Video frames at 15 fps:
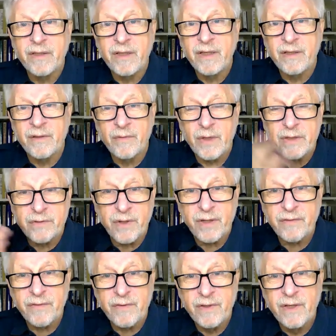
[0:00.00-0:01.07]
It's
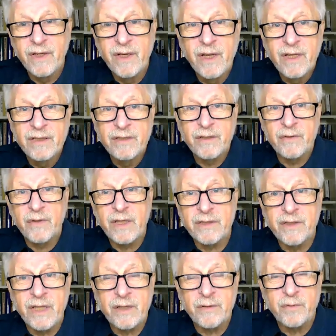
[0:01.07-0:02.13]
important that you
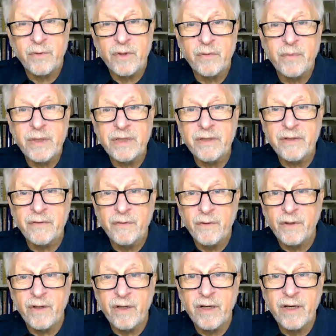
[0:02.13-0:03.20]
bind and
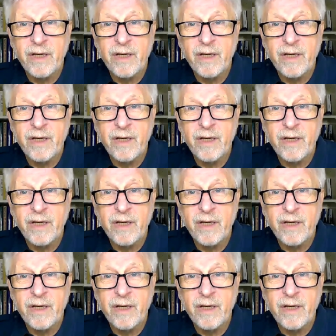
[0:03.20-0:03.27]
retrieve.